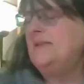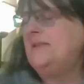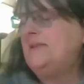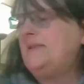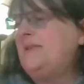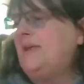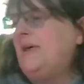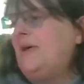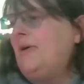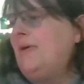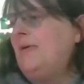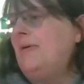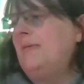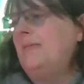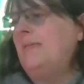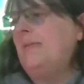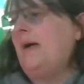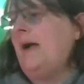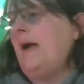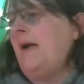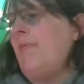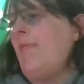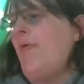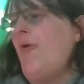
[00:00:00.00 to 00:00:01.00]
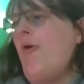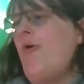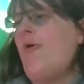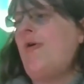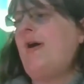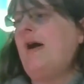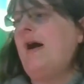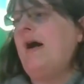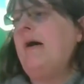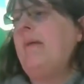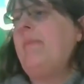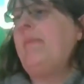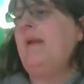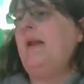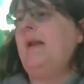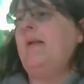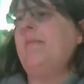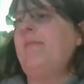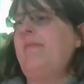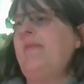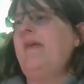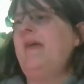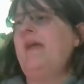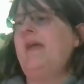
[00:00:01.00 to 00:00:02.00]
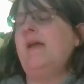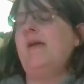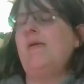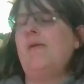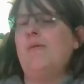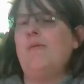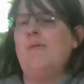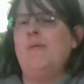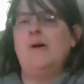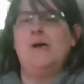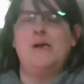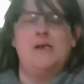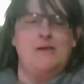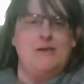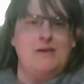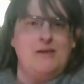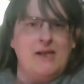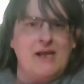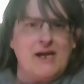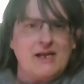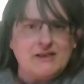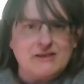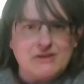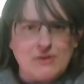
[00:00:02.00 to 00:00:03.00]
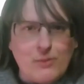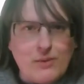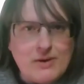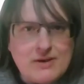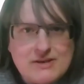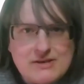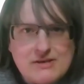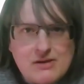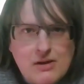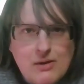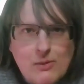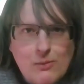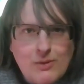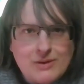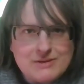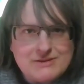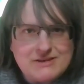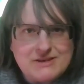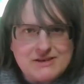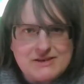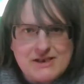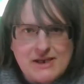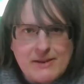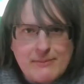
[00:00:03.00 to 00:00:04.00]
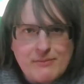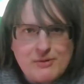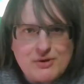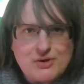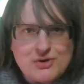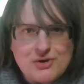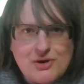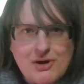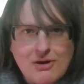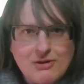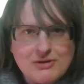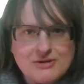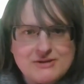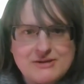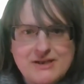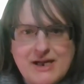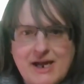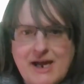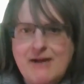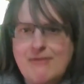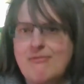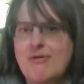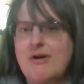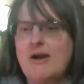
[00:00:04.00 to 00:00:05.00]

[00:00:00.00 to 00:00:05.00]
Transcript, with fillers: so I woke up and I'm thinking, well, Alexa, what what's the temperature outside,